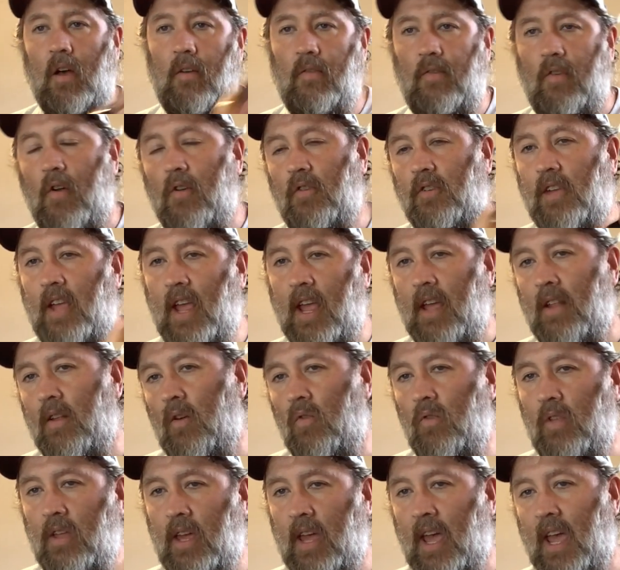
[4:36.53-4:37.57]
First can,
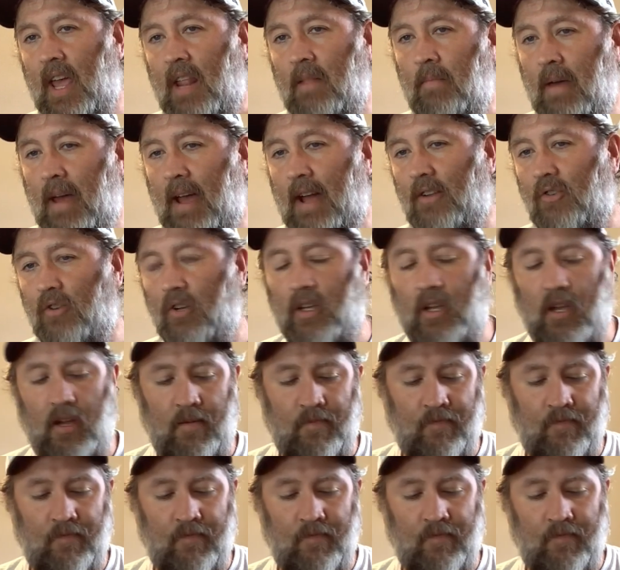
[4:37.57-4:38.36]
only can magic.